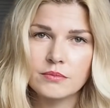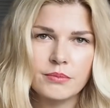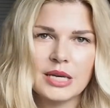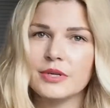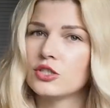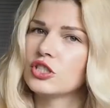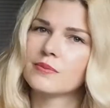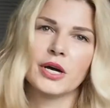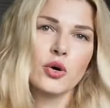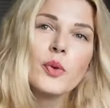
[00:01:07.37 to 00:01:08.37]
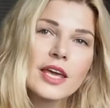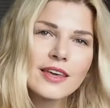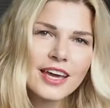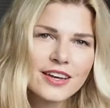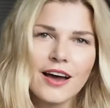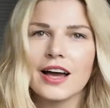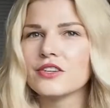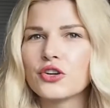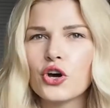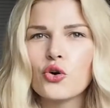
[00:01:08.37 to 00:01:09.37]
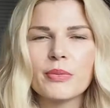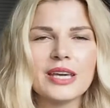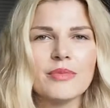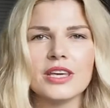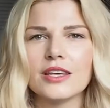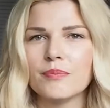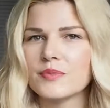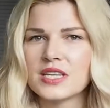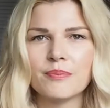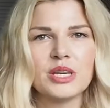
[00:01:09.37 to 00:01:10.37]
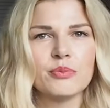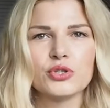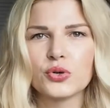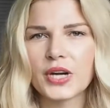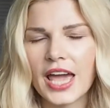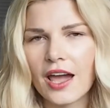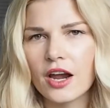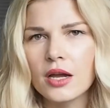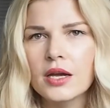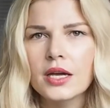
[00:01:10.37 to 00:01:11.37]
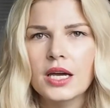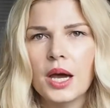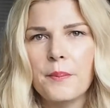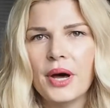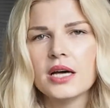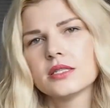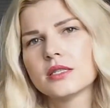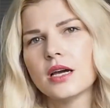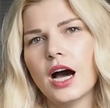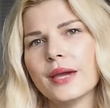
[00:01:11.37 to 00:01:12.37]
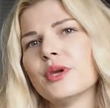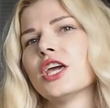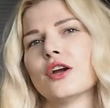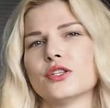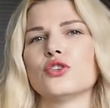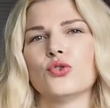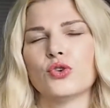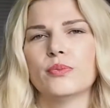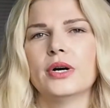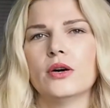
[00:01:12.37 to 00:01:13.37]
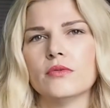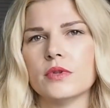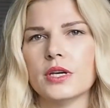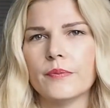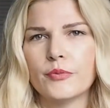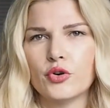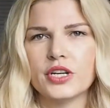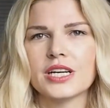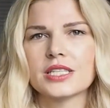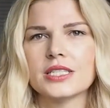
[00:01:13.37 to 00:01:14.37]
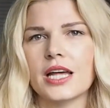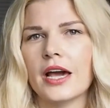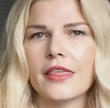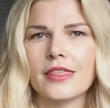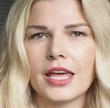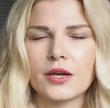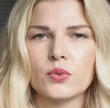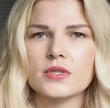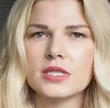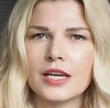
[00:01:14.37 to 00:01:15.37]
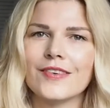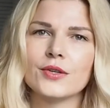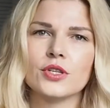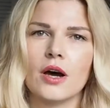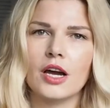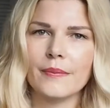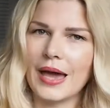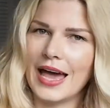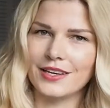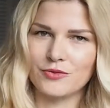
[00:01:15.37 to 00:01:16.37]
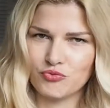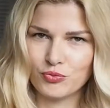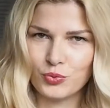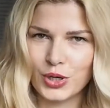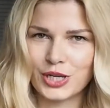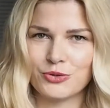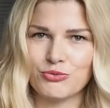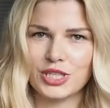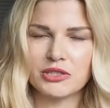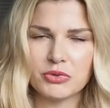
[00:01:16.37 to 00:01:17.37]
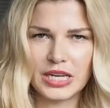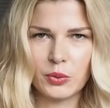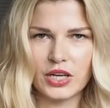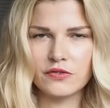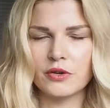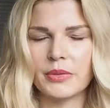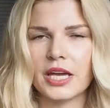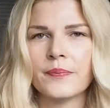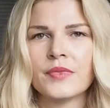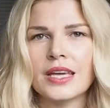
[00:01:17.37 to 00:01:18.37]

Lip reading: Maybe it's just my opinion, I don't know, maybe some people don't care, but I'm here to talk about products that I think will save you time and worked really, really well for me.